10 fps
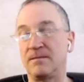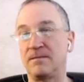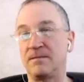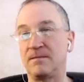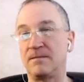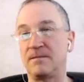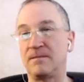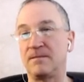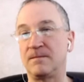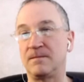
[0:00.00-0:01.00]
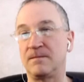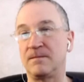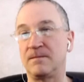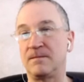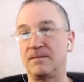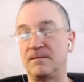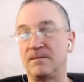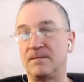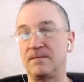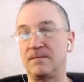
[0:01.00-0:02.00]

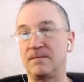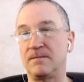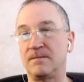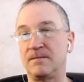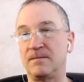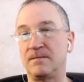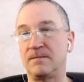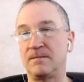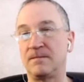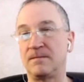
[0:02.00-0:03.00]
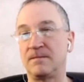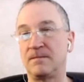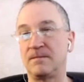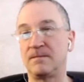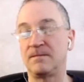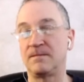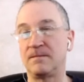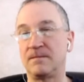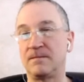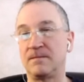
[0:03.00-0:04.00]

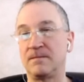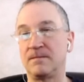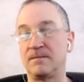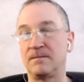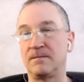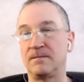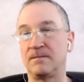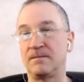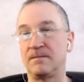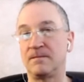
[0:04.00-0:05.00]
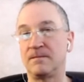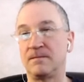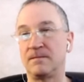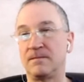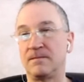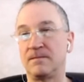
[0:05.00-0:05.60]
(not speaking)